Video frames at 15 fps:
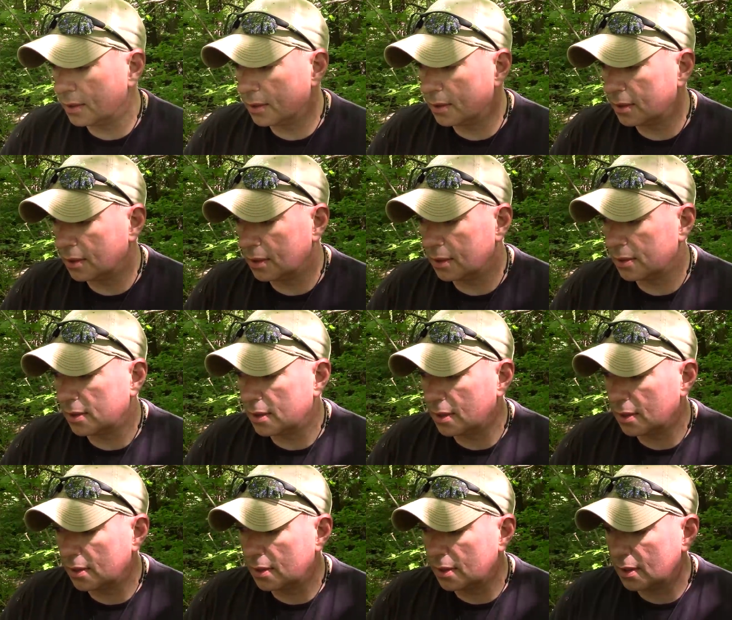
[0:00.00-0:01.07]

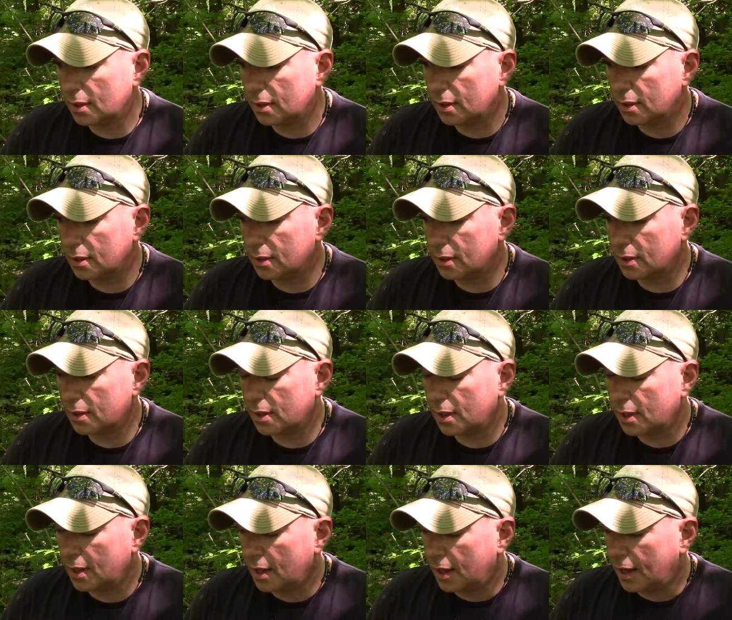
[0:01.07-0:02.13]

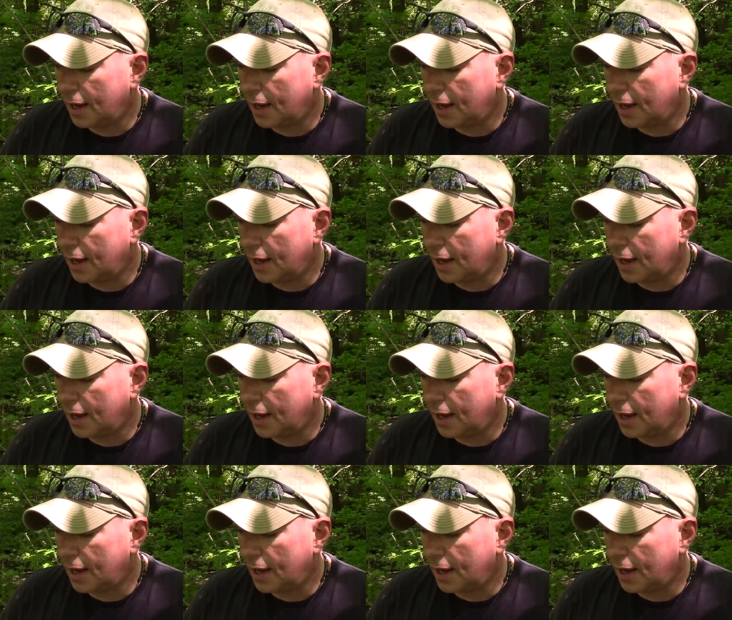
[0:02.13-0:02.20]
No one is speaking in this clip.